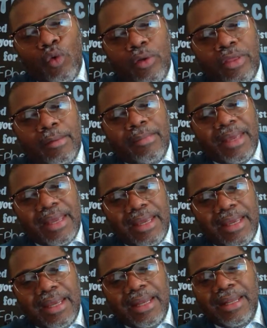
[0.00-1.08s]
for
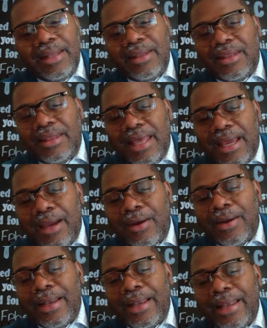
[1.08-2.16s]
them in
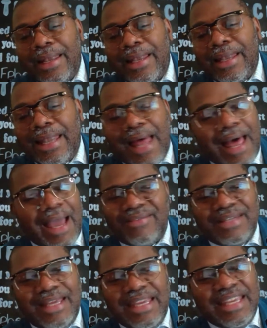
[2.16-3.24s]
their
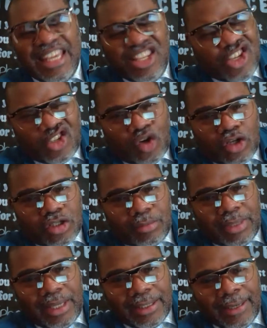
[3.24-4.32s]
lives. He, he's just
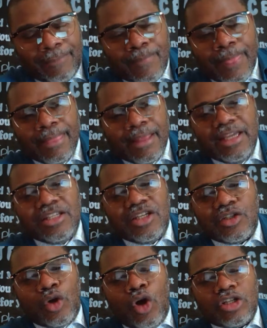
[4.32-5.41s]
awesome like that.
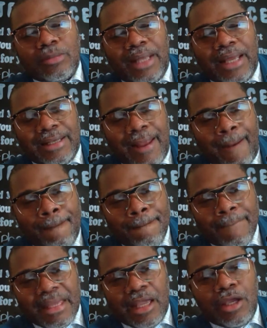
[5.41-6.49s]
He's just awesome like that.
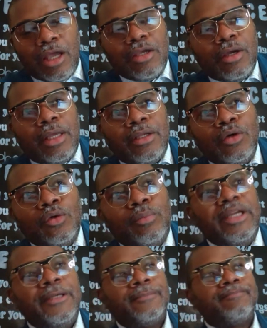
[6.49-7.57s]
And, and, you, and you'll
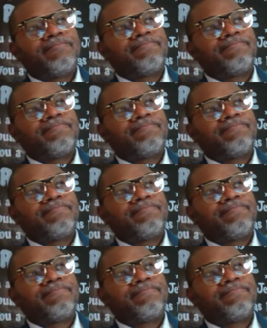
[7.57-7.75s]
be,